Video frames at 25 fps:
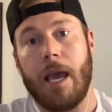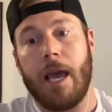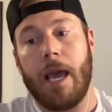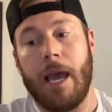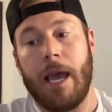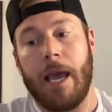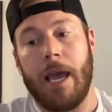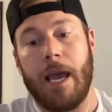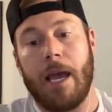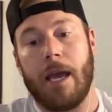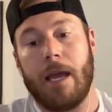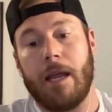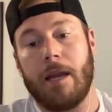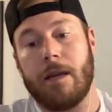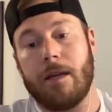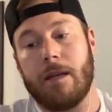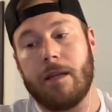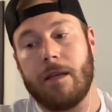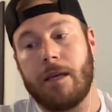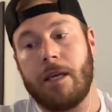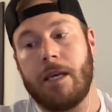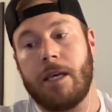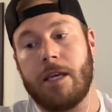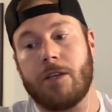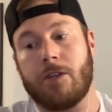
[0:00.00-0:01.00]
And
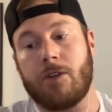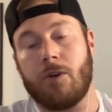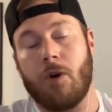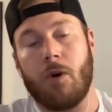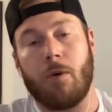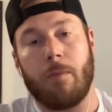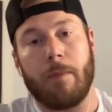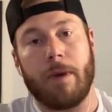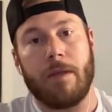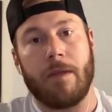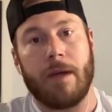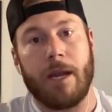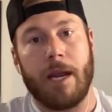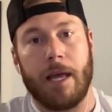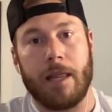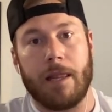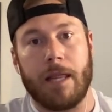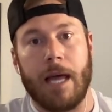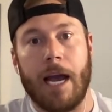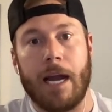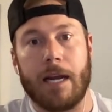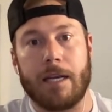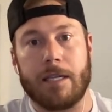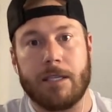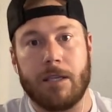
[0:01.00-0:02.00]
he had told me that I
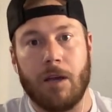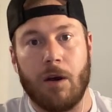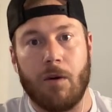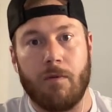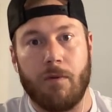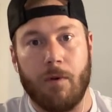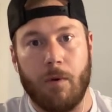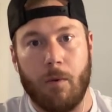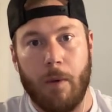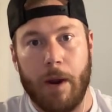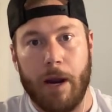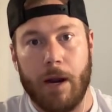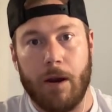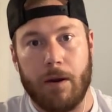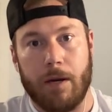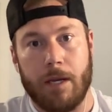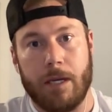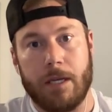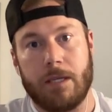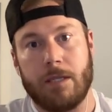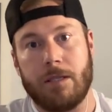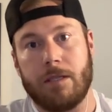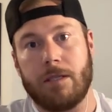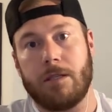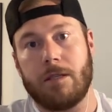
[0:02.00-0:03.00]
lack
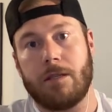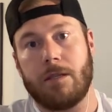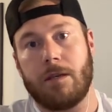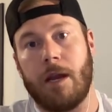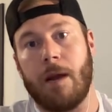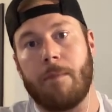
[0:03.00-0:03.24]
self-awareness.